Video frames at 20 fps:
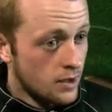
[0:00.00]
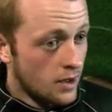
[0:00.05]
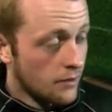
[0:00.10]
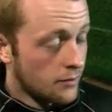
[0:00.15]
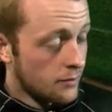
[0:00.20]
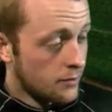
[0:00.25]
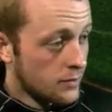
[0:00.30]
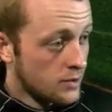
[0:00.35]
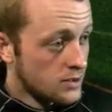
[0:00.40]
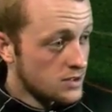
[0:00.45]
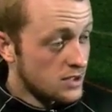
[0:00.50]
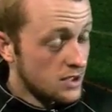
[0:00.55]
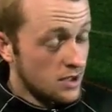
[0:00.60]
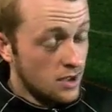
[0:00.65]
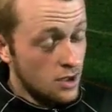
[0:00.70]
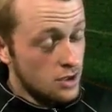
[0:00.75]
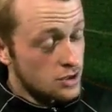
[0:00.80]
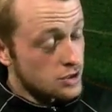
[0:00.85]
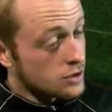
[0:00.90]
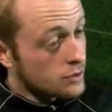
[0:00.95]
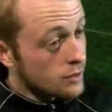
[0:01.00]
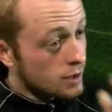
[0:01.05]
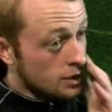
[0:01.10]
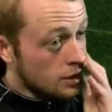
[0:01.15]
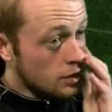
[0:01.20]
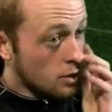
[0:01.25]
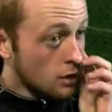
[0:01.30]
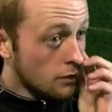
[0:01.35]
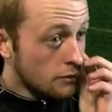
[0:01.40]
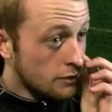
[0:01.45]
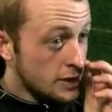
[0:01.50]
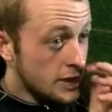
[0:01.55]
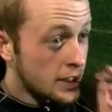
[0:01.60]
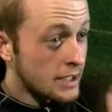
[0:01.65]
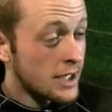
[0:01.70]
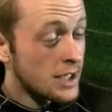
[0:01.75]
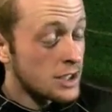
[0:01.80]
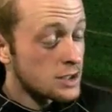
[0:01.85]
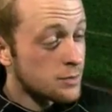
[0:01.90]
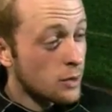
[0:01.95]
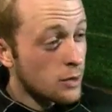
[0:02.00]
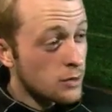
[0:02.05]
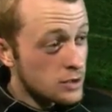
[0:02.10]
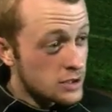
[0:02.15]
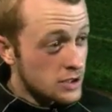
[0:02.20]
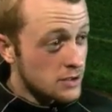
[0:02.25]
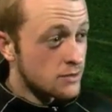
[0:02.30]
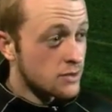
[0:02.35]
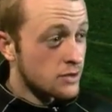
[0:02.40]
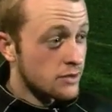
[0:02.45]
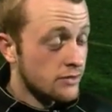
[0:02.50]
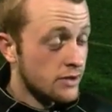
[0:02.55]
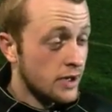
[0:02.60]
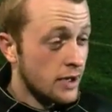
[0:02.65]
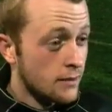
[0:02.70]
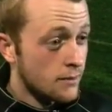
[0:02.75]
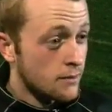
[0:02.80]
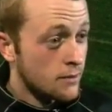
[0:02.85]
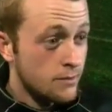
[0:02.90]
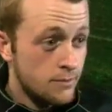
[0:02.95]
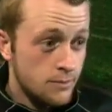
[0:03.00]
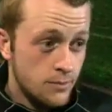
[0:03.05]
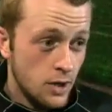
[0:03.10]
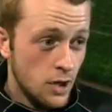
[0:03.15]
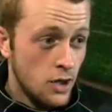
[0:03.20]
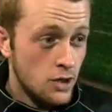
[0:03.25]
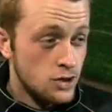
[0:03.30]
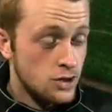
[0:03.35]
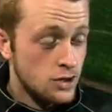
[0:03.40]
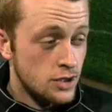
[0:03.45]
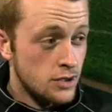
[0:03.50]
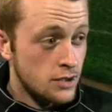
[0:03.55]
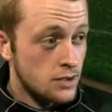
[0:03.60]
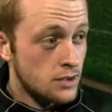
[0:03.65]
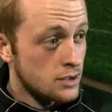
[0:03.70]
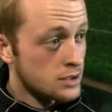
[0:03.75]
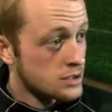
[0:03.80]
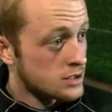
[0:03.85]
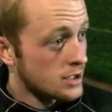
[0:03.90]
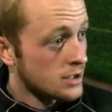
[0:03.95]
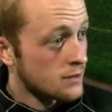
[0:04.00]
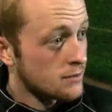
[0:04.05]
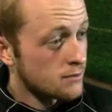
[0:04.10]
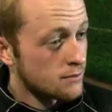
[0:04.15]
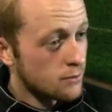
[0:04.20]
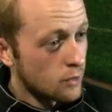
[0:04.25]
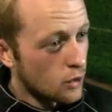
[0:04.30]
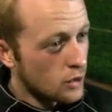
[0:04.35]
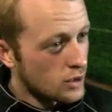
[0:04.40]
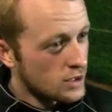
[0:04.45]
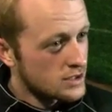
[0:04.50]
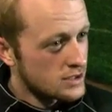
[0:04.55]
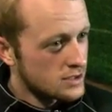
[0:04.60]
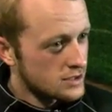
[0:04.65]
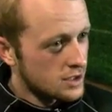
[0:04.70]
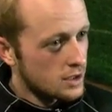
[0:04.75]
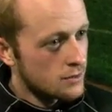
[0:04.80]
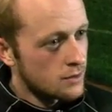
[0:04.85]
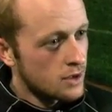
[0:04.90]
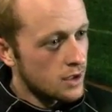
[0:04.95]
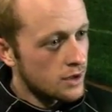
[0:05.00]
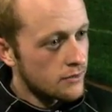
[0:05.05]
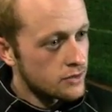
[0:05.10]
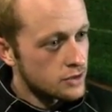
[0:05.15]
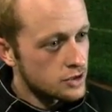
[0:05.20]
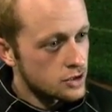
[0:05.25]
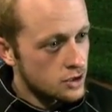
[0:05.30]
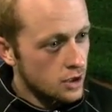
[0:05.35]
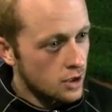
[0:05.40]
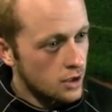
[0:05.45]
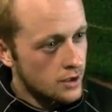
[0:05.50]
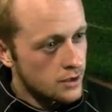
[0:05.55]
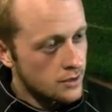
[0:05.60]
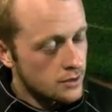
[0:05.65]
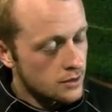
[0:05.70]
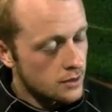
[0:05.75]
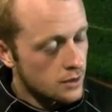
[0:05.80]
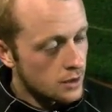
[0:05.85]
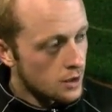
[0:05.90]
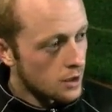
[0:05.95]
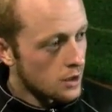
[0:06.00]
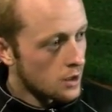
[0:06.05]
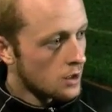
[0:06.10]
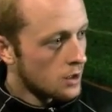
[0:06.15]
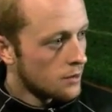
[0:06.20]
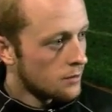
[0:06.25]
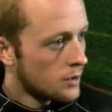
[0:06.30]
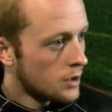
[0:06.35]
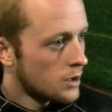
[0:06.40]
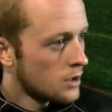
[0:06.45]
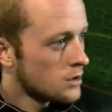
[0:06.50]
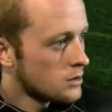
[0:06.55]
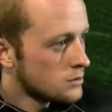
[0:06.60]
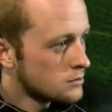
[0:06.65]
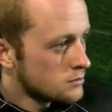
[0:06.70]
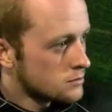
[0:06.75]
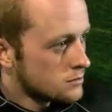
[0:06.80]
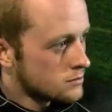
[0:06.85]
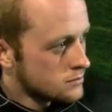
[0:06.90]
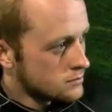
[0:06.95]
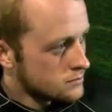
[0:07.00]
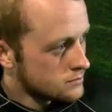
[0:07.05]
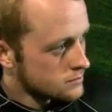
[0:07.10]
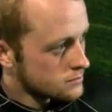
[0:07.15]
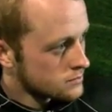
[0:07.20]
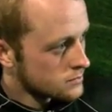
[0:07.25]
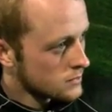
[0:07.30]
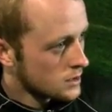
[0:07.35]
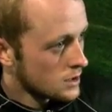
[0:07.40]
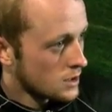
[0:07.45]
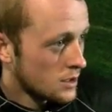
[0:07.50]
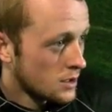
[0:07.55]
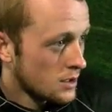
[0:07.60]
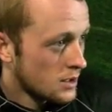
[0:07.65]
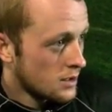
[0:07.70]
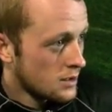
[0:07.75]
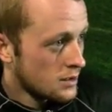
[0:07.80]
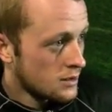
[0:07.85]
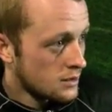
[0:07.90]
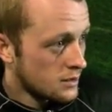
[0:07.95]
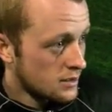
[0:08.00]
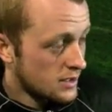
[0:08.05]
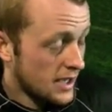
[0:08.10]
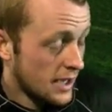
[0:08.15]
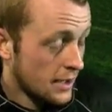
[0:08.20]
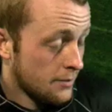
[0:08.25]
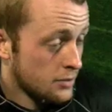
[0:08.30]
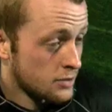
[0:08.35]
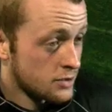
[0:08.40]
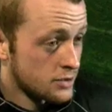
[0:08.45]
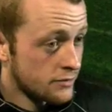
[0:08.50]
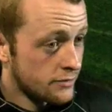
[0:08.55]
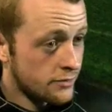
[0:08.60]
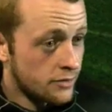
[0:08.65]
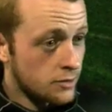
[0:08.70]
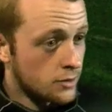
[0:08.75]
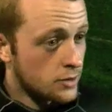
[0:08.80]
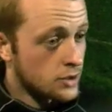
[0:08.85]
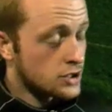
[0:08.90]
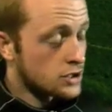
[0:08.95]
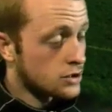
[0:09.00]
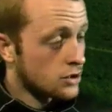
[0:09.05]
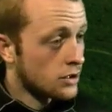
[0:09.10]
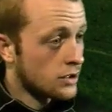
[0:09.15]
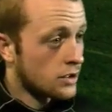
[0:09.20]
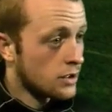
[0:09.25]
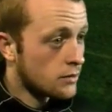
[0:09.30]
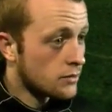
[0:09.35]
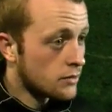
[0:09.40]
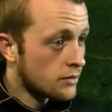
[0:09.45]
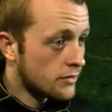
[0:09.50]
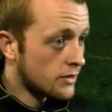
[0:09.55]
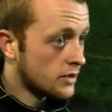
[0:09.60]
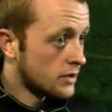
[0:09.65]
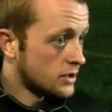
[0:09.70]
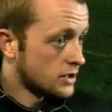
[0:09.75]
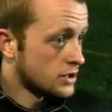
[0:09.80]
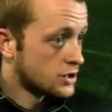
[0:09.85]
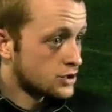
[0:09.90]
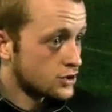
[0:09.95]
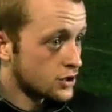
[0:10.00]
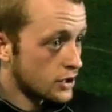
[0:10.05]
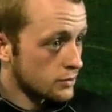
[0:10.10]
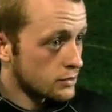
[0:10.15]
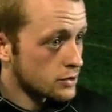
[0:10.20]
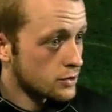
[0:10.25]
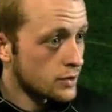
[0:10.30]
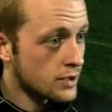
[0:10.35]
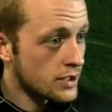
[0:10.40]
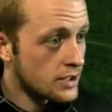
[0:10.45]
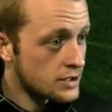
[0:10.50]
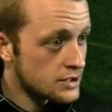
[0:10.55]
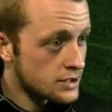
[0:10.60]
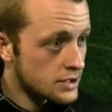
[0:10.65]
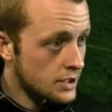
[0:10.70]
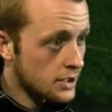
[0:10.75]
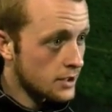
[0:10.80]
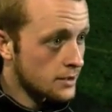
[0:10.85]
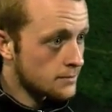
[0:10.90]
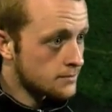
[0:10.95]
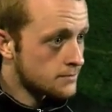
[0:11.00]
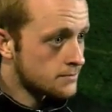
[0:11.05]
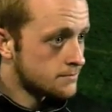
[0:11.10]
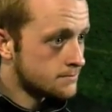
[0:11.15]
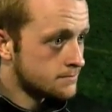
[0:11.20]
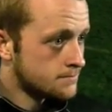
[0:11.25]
I was here last year, we had a lot of in and outs, but we seem to have kept last year the same, more or less the same 11 starting. But it happens in football, you just got to get on with it and gel as quickly as you can.